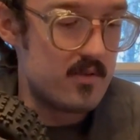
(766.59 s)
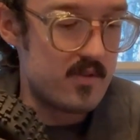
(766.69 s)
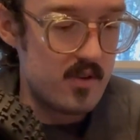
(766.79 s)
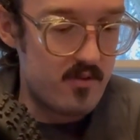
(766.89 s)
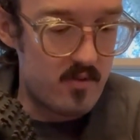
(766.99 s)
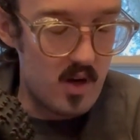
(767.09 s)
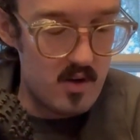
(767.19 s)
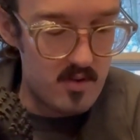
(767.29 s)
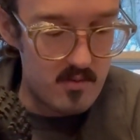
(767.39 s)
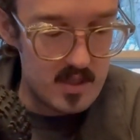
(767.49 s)
for the front
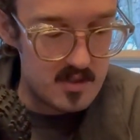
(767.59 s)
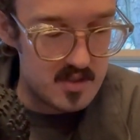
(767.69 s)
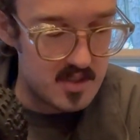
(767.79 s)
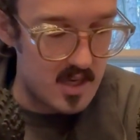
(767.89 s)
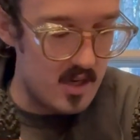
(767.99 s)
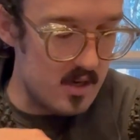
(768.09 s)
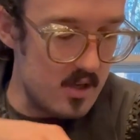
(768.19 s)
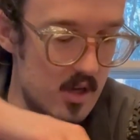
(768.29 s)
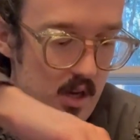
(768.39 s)
and the rear skid.